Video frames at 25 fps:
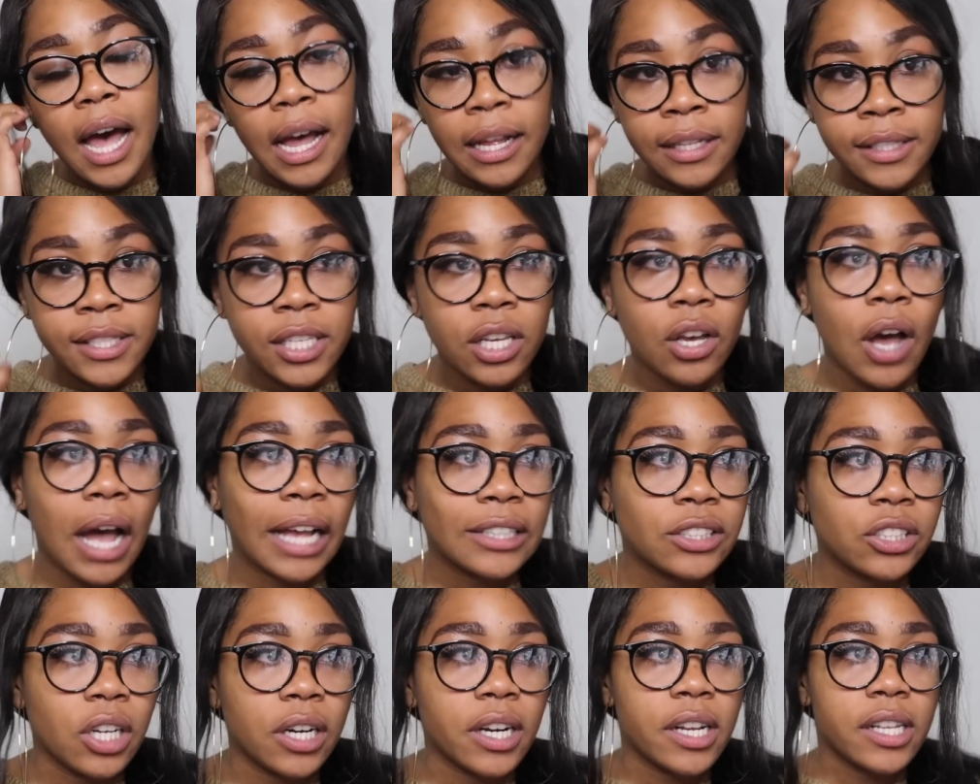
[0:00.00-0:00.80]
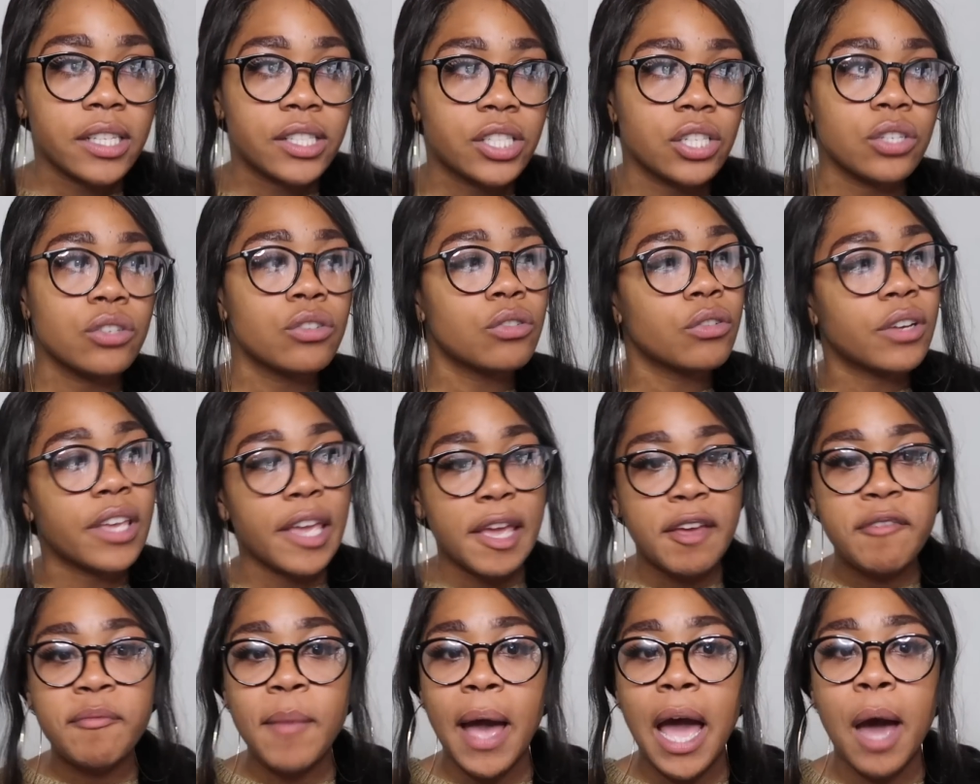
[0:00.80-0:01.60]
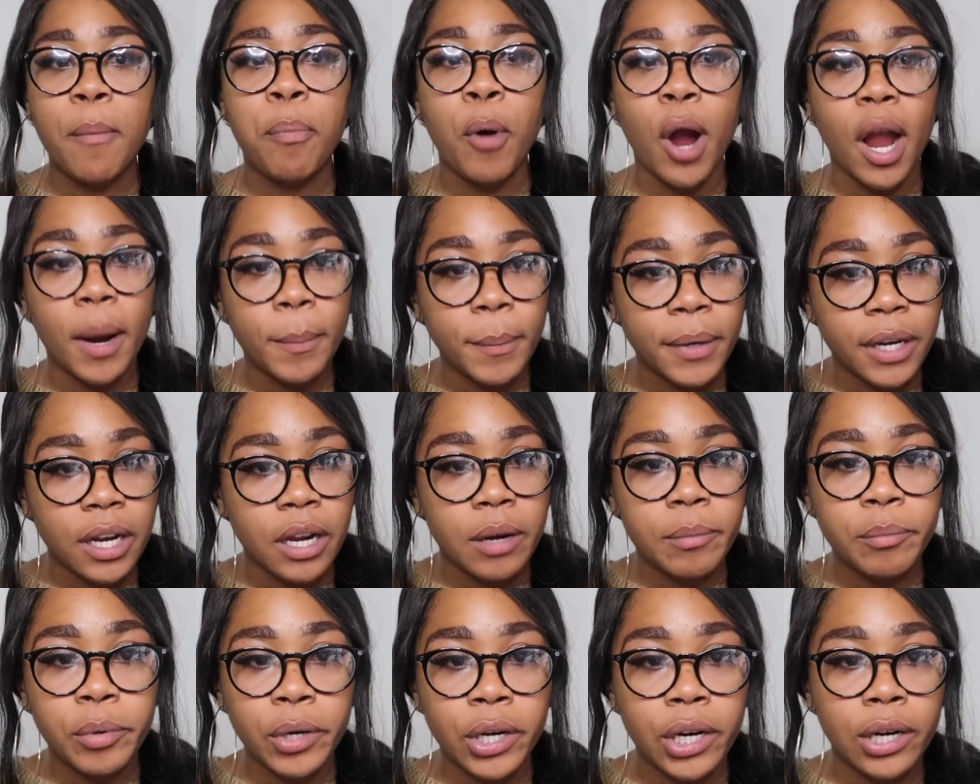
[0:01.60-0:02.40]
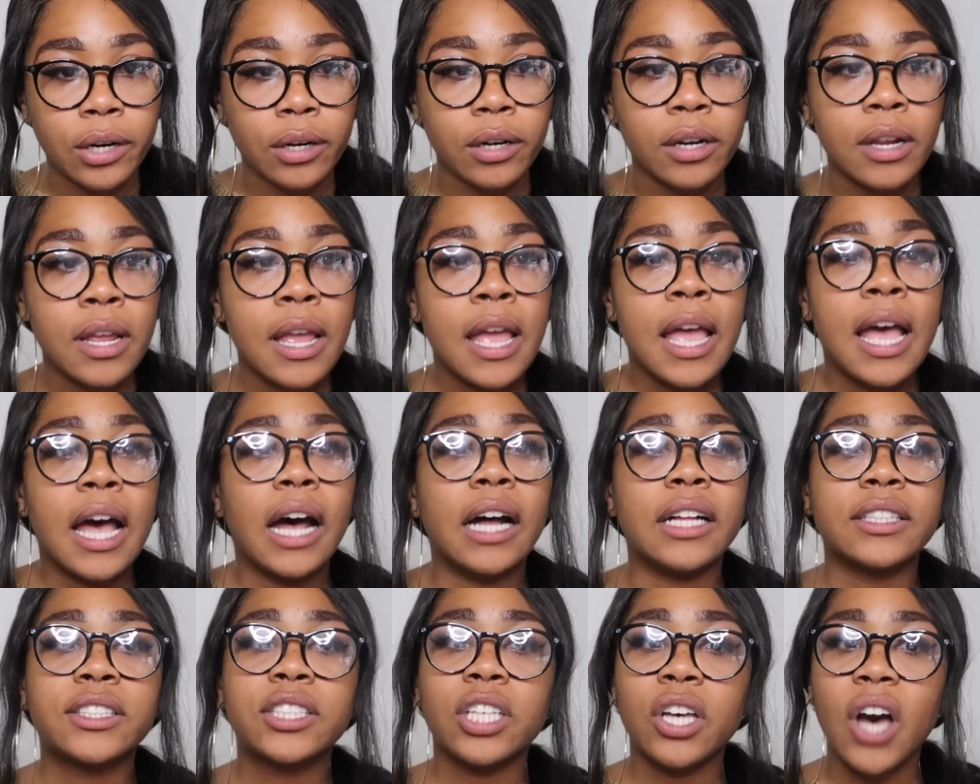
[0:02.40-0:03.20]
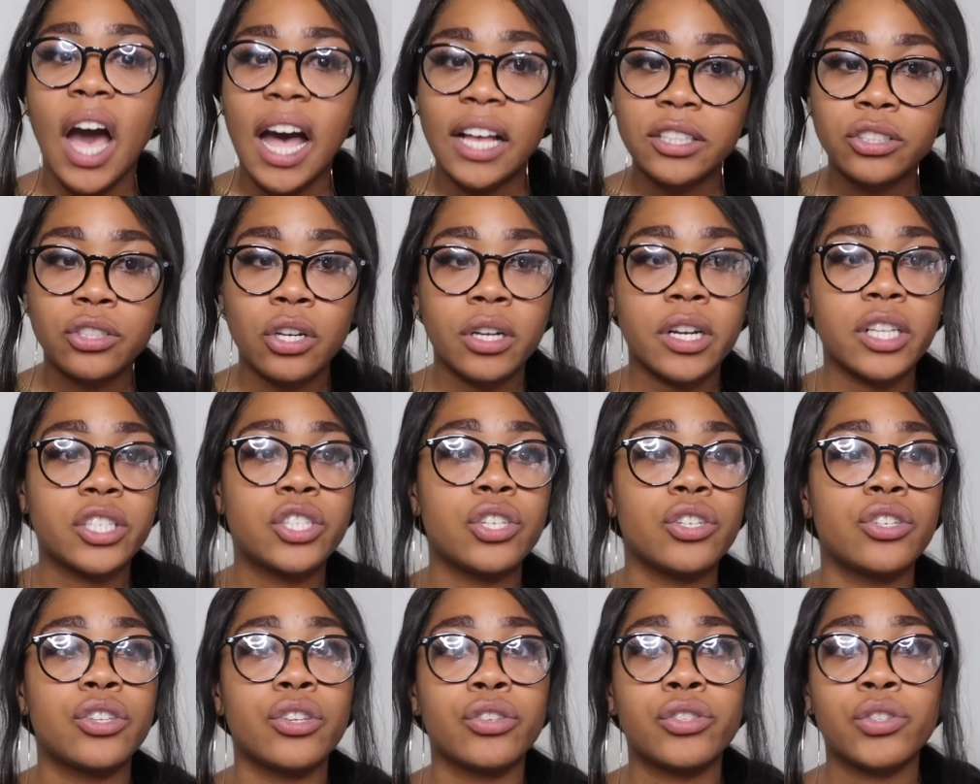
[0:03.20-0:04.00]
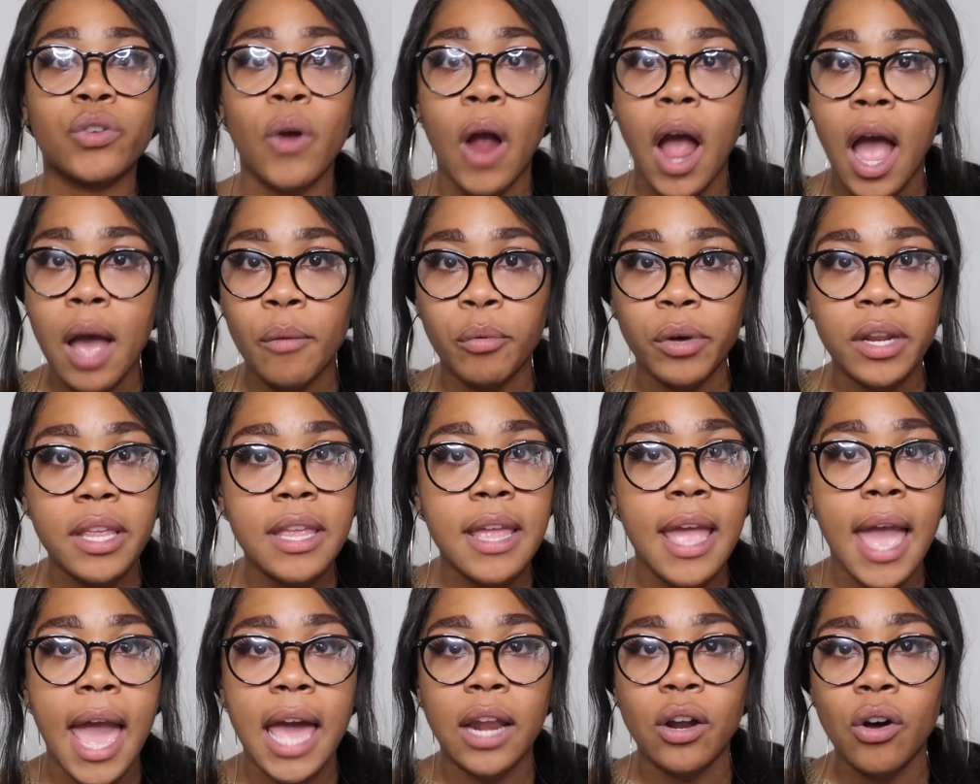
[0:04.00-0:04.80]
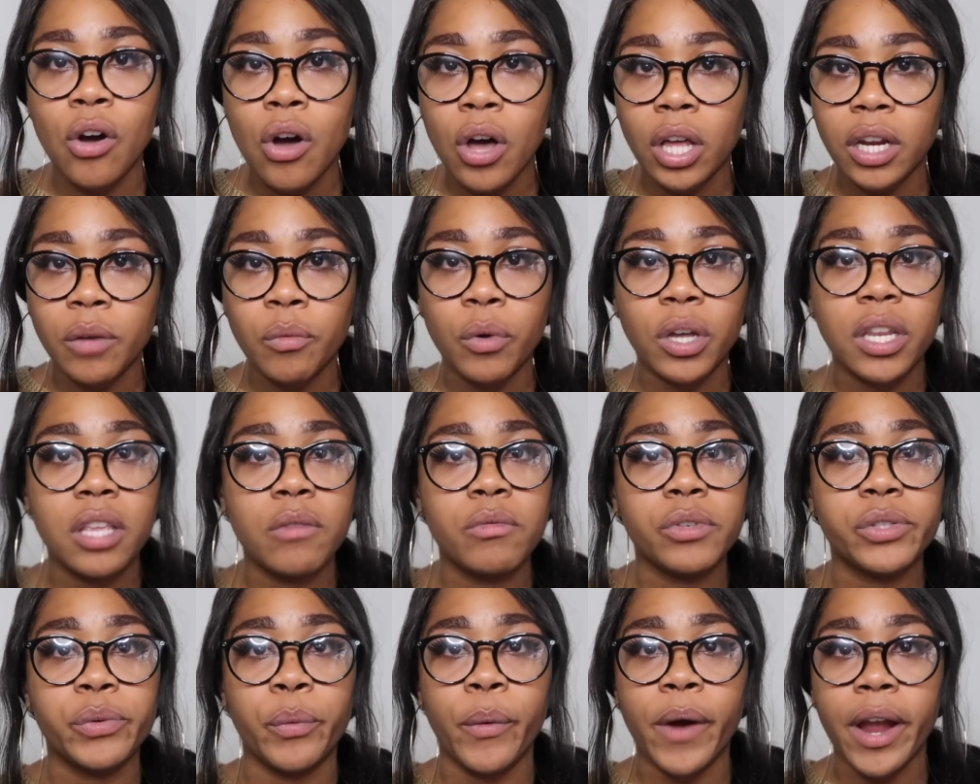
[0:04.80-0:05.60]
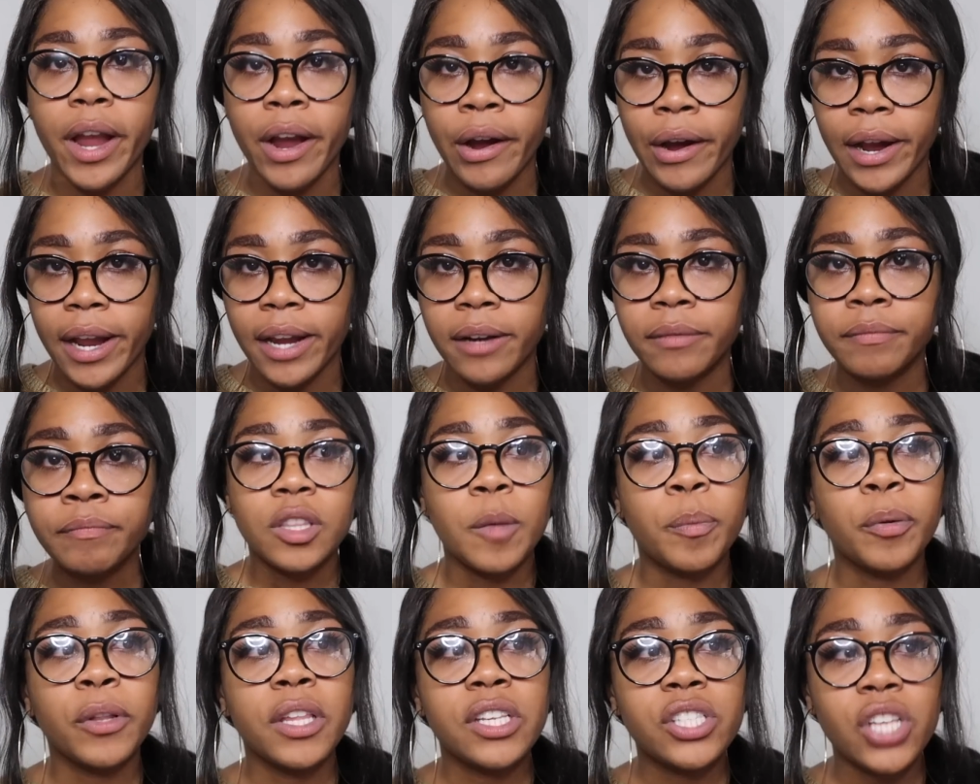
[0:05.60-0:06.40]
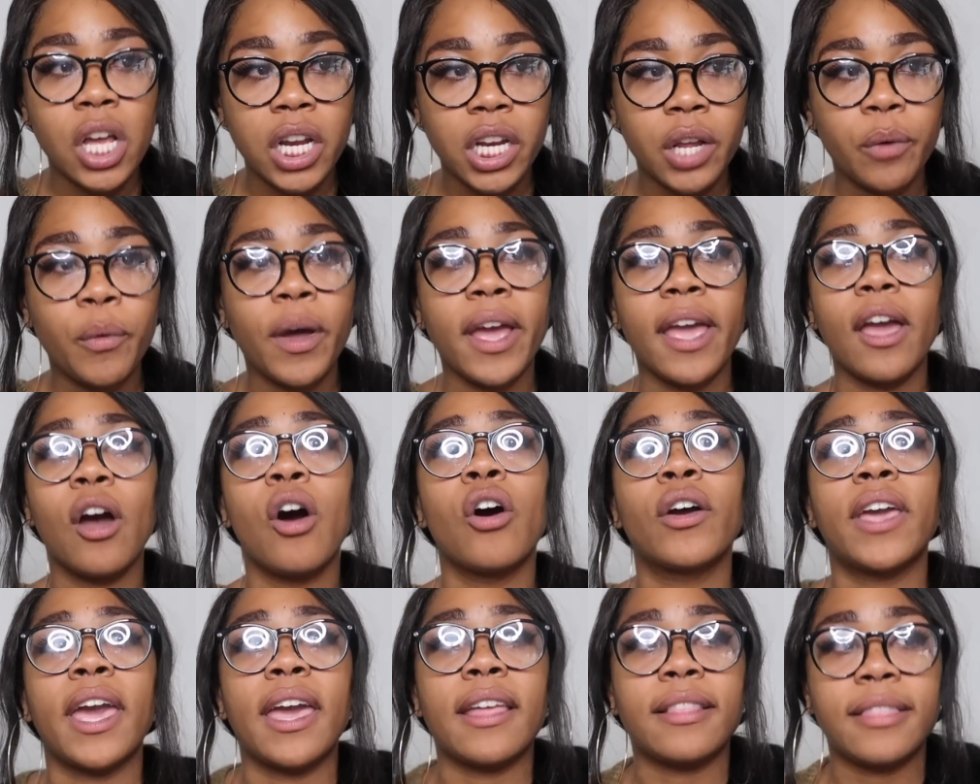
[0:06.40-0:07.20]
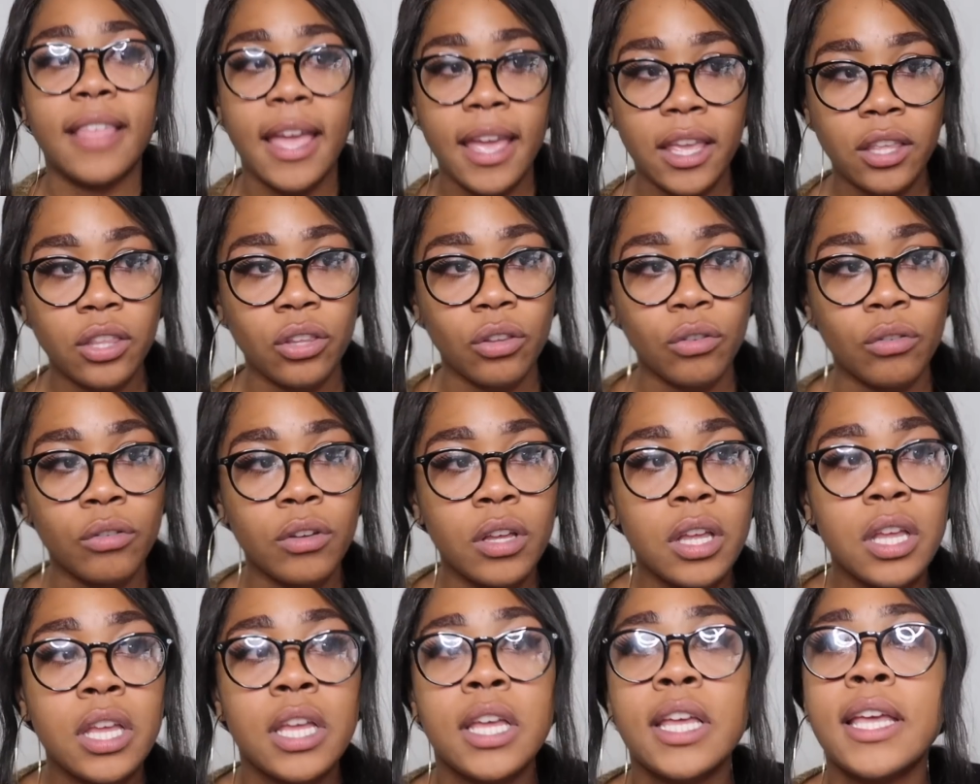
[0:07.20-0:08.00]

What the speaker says: until I started to give my apartment number, until I started to describe what he had on and what he was wearing. The police are on their way. Okay, thank you.